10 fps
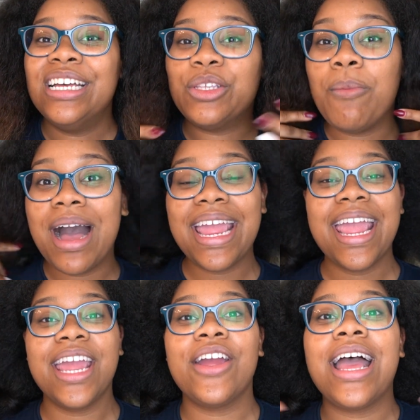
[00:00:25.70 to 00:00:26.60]
So my
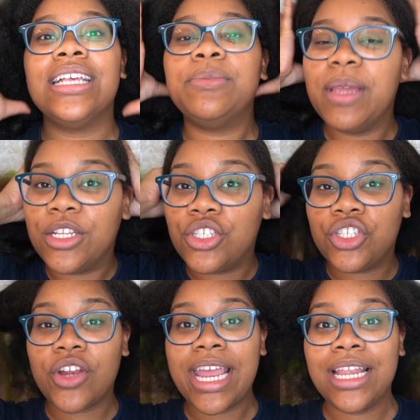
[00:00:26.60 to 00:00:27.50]
hair has been
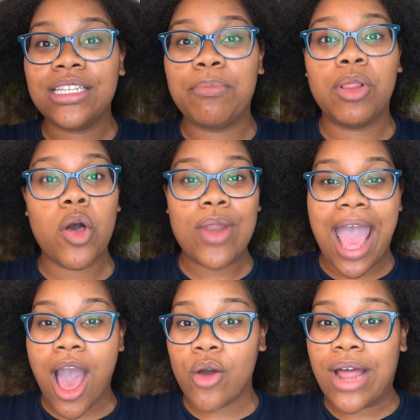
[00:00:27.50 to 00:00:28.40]
straightened, blown
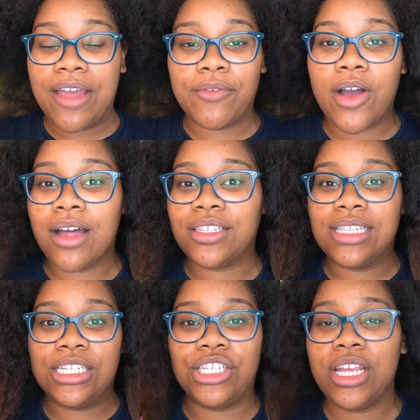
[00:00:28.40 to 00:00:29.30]
out. I've gone to
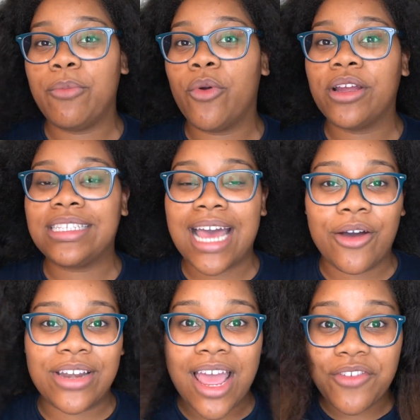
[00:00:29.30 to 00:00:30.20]
the gym, worked
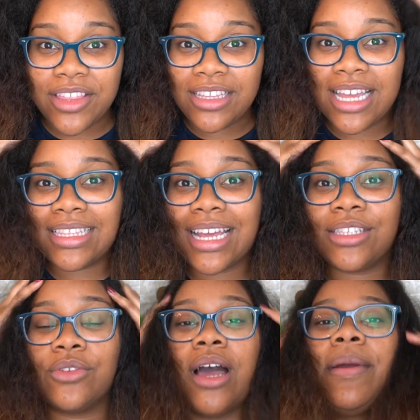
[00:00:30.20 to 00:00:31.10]
out, and everything like that.
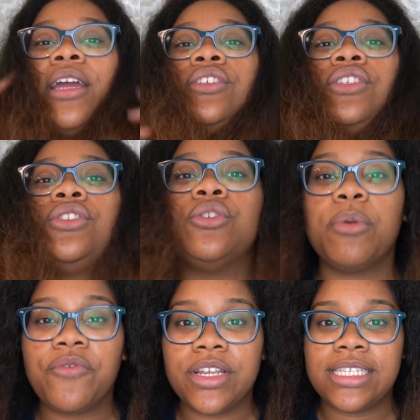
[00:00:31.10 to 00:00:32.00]
So now my hair is just
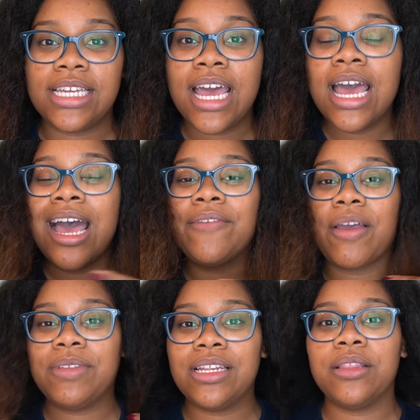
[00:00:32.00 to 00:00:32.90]
super frizzy. I've
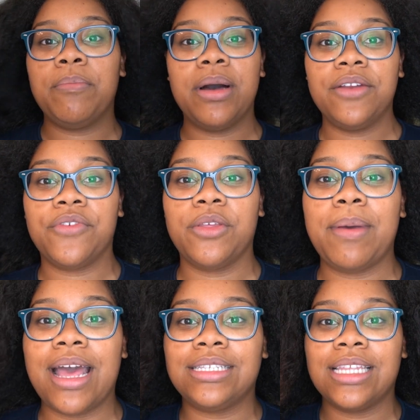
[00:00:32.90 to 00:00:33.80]
kept it in the bun for the
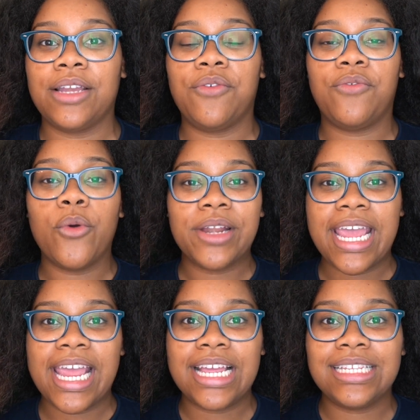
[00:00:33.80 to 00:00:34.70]
past like 4
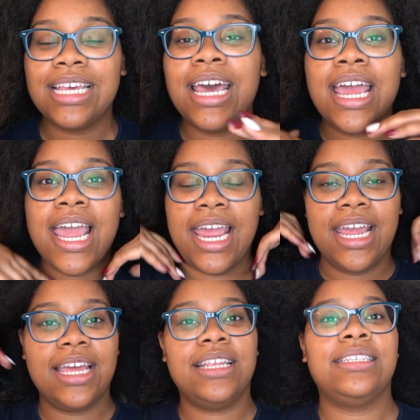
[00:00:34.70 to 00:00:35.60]
days,
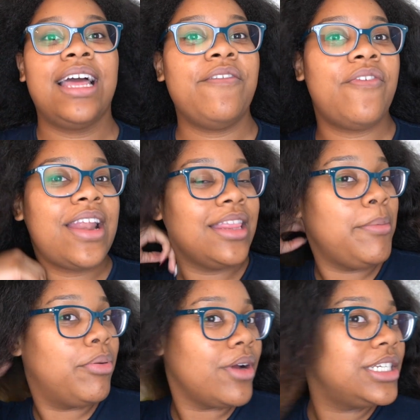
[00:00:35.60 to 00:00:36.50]
and I
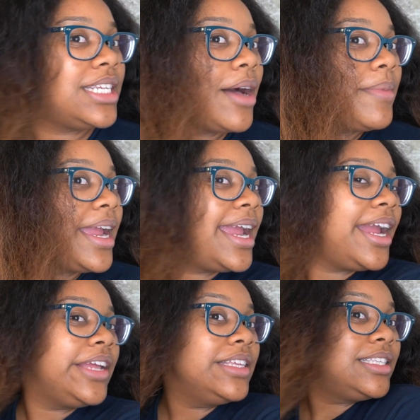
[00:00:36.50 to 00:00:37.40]
finally brushed out my
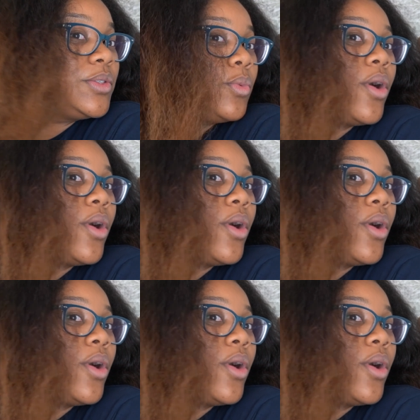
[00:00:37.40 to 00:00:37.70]
hair, and this is